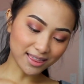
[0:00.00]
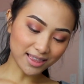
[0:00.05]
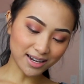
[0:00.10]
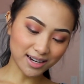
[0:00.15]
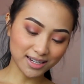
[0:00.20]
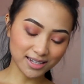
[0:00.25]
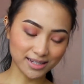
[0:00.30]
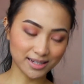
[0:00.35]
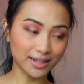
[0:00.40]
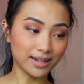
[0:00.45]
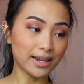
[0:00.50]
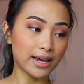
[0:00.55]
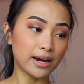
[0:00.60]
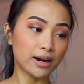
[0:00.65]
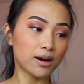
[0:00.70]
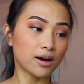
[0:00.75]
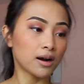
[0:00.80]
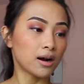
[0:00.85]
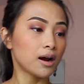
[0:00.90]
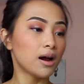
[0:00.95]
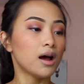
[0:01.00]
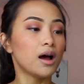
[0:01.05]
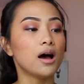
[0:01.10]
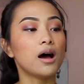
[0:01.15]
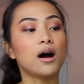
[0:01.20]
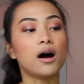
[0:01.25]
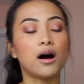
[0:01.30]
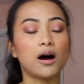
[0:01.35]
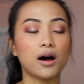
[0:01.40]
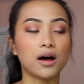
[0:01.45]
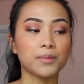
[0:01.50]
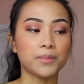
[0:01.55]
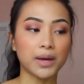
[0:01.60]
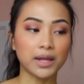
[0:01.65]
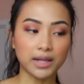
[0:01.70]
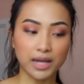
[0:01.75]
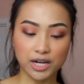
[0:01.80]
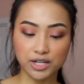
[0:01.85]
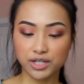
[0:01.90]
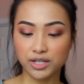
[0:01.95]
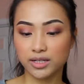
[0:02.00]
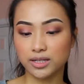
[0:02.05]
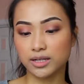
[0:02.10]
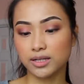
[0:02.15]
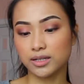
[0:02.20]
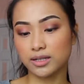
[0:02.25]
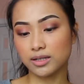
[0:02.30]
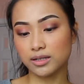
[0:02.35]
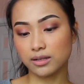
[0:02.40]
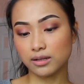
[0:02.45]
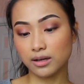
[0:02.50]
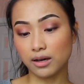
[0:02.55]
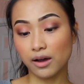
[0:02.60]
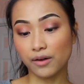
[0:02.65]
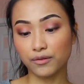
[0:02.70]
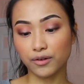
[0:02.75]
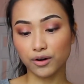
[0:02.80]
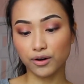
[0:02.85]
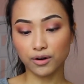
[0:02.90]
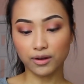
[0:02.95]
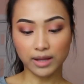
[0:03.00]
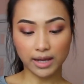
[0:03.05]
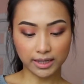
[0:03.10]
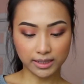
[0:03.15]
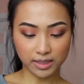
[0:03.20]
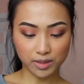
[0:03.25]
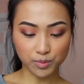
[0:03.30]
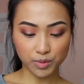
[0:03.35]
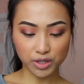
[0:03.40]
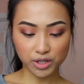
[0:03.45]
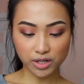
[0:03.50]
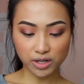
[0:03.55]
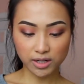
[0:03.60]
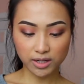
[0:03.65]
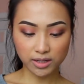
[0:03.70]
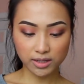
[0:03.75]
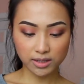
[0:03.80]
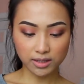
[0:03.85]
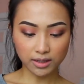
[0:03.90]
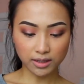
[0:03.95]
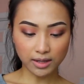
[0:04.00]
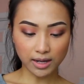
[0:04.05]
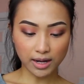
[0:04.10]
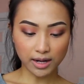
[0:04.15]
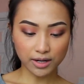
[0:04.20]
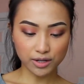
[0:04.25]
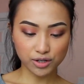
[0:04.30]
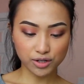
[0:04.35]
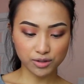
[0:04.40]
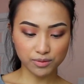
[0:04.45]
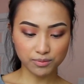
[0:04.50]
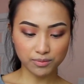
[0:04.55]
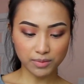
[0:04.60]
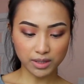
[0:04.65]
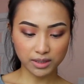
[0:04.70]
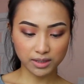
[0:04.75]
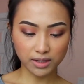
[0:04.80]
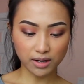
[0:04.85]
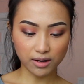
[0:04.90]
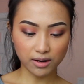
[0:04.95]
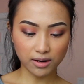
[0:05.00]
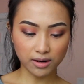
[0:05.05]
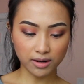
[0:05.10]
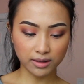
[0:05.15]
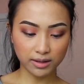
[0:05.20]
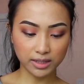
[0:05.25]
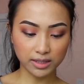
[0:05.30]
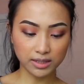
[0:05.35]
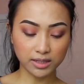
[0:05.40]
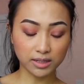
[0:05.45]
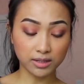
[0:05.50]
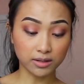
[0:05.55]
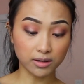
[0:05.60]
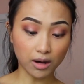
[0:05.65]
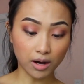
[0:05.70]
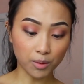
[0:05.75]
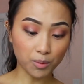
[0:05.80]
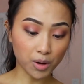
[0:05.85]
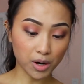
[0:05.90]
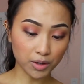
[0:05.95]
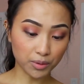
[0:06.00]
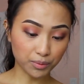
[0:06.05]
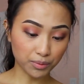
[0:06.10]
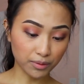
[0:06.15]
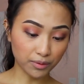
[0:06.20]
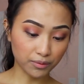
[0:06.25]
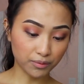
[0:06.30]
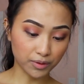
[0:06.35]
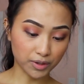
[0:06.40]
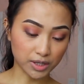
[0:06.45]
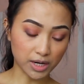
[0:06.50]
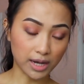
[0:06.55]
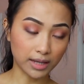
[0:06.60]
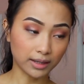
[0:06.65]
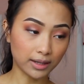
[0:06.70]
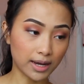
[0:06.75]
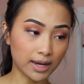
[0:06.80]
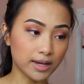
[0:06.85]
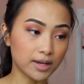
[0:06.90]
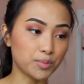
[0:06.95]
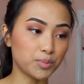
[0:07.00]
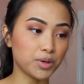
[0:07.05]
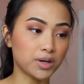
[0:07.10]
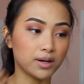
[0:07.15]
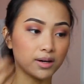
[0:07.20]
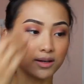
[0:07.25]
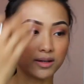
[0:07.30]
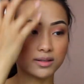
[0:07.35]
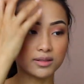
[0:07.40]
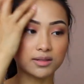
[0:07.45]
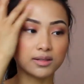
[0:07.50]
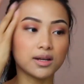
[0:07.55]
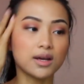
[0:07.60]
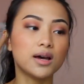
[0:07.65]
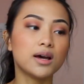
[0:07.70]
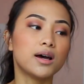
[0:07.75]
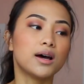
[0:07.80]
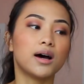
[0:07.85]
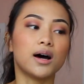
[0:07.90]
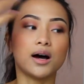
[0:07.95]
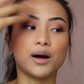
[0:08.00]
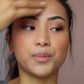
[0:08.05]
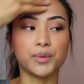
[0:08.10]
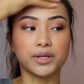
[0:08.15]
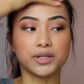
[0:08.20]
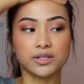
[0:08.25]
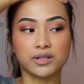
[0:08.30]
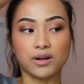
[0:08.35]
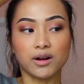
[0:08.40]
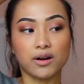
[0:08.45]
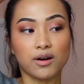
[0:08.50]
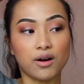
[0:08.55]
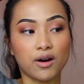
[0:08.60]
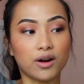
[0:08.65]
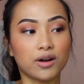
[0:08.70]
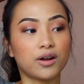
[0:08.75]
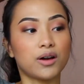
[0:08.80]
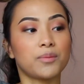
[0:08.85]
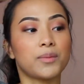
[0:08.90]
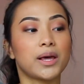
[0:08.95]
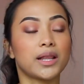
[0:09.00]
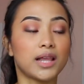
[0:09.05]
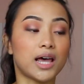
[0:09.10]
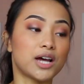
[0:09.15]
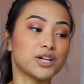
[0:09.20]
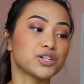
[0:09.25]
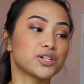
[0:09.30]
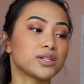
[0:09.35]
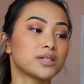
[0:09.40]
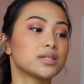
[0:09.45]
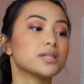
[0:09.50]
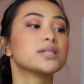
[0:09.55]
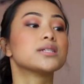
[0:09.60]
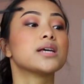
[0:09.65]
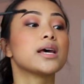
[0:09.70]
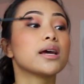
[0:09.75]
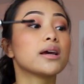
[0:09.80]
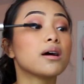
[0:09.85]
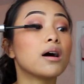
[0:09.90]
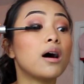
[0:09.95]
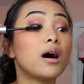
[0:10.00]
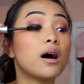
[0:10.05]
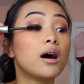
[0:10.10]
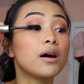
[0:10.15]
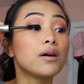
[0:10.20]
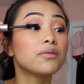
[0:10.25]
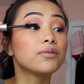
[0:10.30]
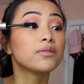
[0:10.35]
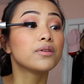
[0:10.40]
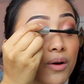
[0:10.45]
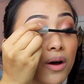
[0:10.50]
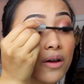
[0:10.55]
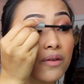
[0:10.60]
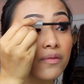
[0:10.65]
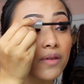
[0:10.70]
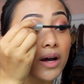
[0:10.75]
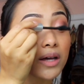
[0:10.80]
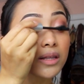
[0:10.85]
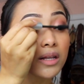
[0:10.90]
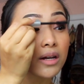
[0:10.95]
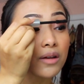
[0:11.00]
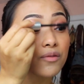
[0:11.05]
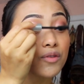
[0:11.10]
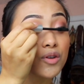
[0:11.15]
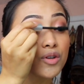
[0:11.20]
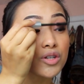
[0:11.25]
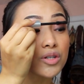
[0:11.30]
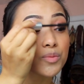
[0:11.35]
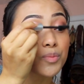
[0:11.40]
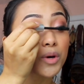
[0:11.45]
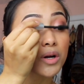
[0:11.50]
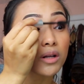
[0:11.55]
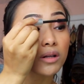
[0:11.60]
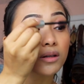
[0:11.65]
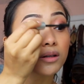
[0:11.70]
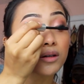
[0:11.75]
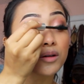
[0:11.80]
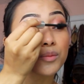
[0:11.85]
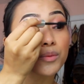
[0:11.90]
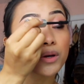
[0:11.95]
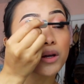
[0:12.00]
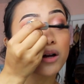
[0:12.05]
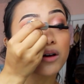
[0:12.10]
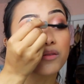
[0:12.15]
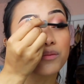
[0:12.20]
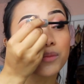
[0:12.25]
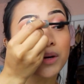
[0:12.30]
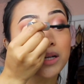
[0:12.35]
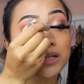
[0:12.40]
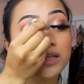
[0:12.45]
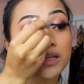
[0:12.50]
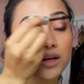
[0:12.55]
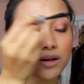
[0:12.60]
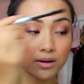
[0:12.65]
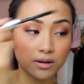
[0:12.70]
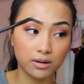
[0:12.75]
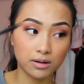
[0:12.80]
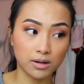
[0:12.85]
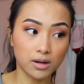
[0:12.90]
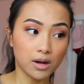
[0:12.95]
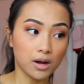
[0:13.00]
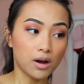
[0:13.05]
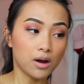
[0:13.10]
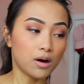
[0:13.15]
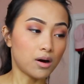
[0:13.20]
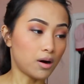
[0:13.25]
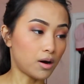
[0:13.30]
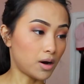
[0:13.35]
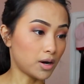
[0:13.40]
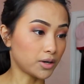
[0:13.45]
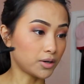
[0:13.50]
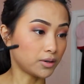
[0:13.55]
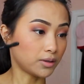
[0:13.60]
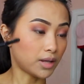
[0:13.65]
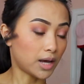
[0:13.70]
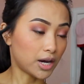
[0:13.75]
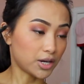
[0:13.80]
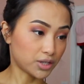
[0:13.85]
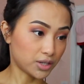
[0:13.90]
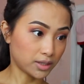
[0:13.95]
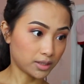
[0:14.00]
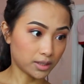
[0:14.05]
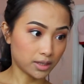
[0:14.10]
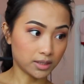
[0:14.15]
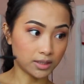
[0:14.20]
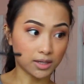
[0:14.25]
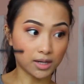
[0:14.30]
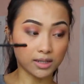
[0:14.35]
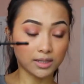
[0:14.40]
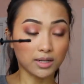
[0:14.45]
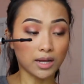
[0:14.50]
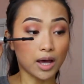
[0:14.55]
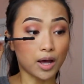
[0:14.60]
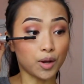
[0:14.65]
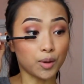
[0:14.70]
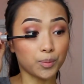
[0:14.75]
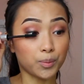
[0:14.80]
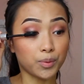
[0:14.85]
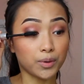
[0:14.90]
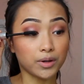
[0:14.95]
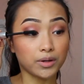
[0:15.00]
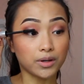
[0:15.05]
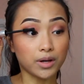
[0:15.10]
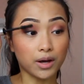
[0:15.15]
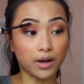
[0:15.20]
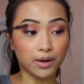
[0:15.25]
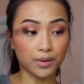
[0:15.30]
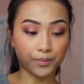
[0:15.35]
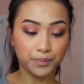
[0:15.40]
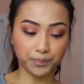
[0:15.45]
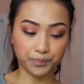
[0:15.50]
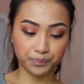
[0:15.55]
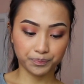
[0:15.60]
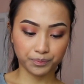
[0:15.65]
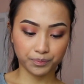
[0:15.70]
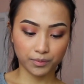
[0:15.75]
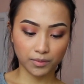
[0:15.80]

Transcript: thinnest layer on my lashes. This is a CoverGirl Exhibitionist Lash Mascara. This is not waterproof, which I like because um, it's not hard on my lashes to take off. So I find that if you just put a little bit of mascara on your lashes, it does help um,